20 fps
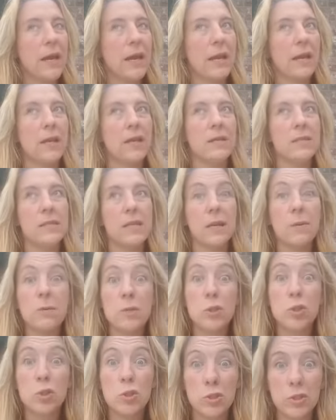And it
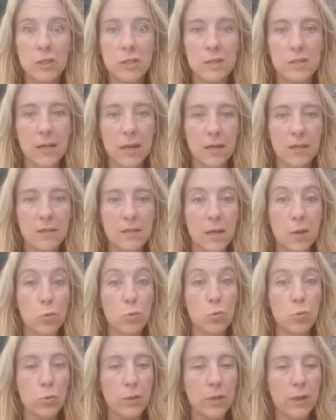was good sex, like
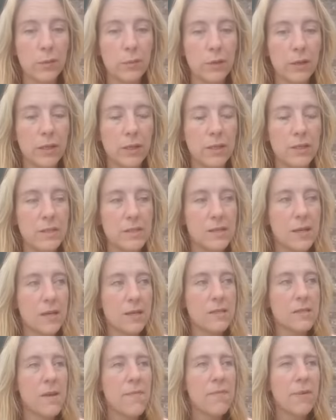really, really good
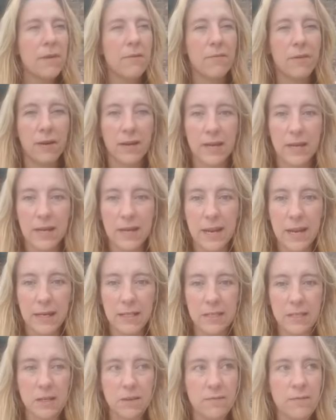sex, very
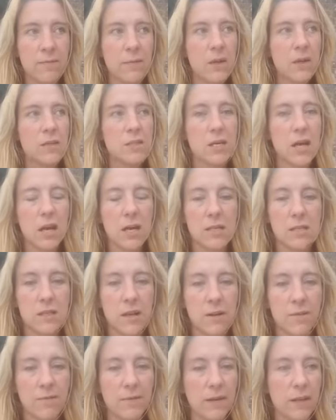connective,
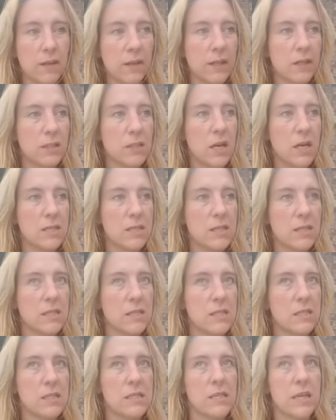tons of feeling, tons of
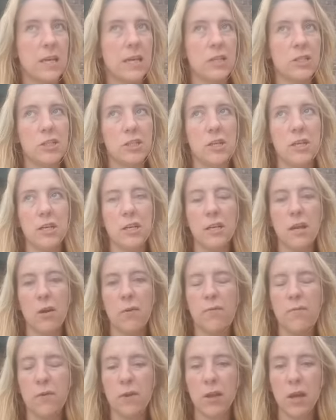sensation,
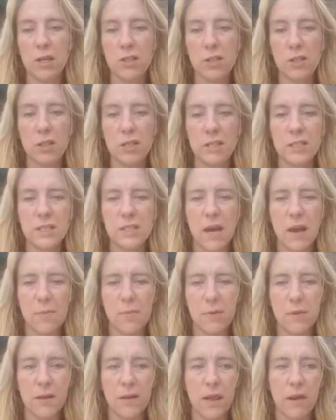lots of good
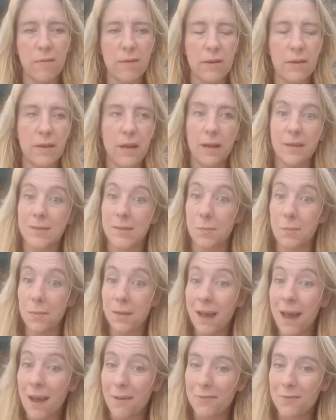depth and everything,
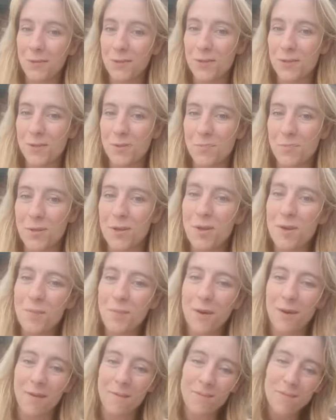some laughter, some
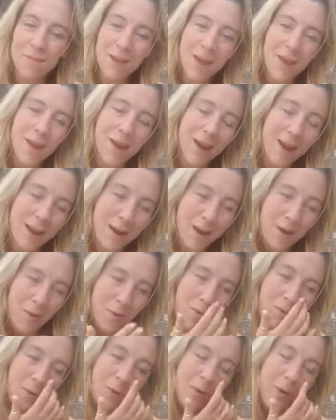humor, you
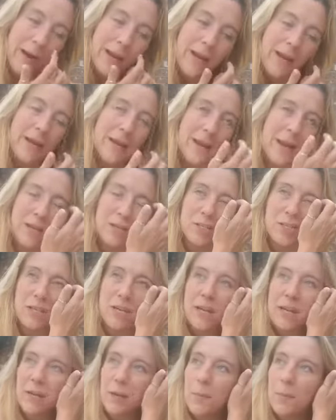know, great
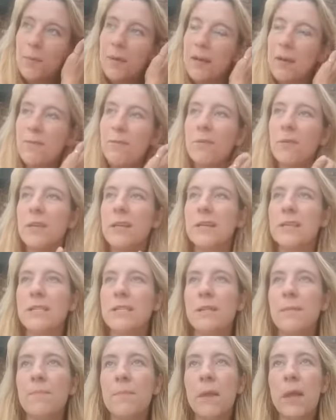connection and their
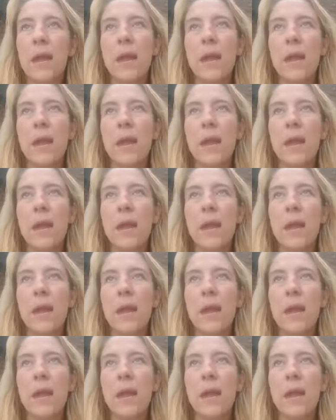playfulness.